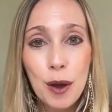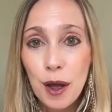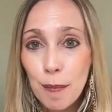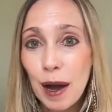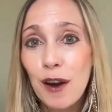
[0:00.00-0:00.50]

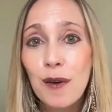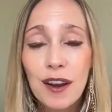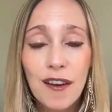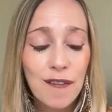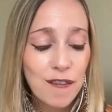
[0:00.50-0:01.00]
about
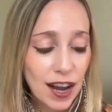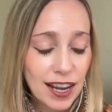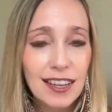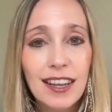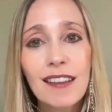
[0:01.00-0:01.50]

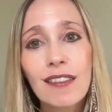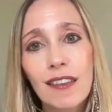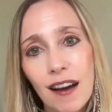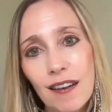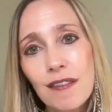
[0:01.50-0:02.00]
finding
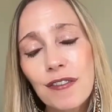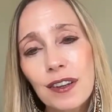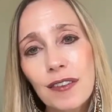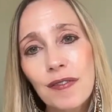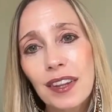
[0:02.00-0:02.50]
love
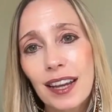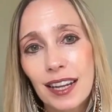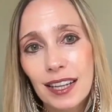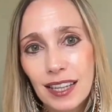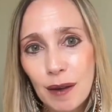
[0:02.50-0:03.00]
and
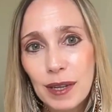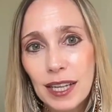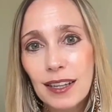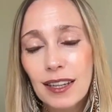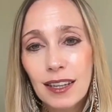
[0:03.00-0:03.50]

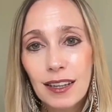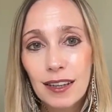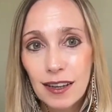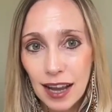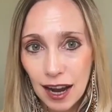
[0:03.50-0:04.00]
acceptance
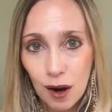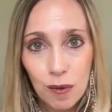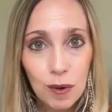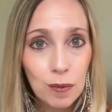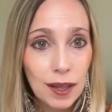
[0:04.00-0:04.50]

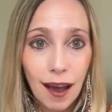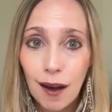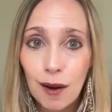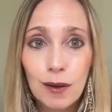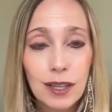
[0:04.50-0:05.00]
now
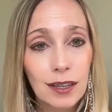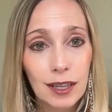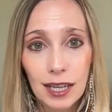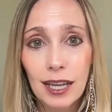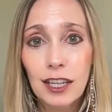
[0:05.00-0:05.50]
without
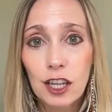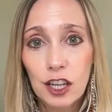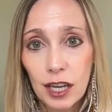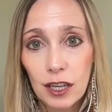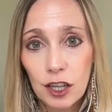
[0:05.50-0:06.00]
needing to
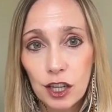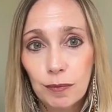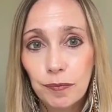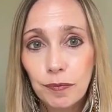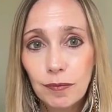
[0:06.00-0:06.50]
change.
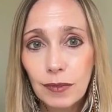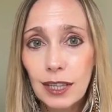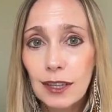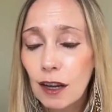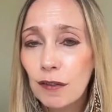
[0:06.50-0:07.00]

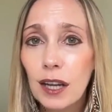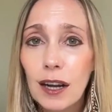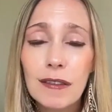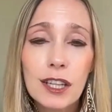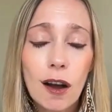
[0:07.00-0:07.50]

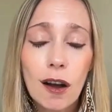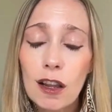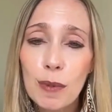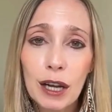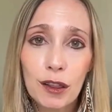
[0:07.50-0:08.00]
Self-love is
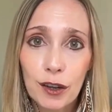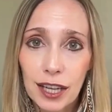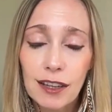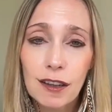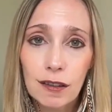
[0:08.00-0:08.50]
all about
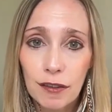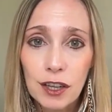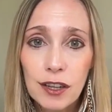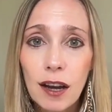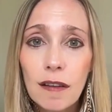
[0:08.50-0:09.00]
learning to love
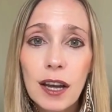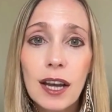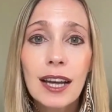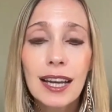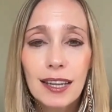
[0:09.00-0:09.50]
yourself
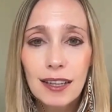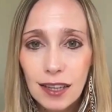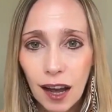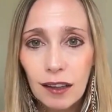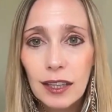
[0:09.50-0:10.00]

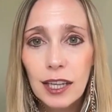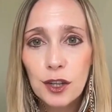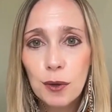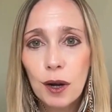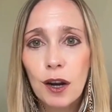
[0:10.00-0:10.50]
exactly
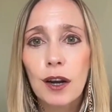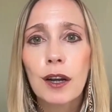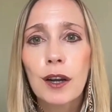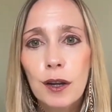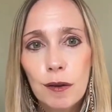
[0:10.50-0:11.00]
as you are
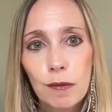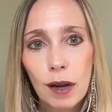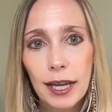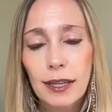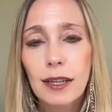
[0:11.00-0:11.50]

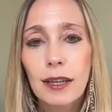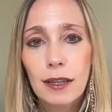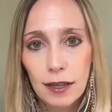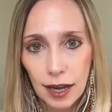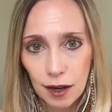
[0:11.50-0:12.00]
right
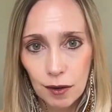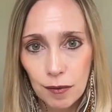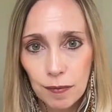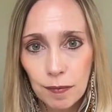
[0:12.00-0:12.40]
now.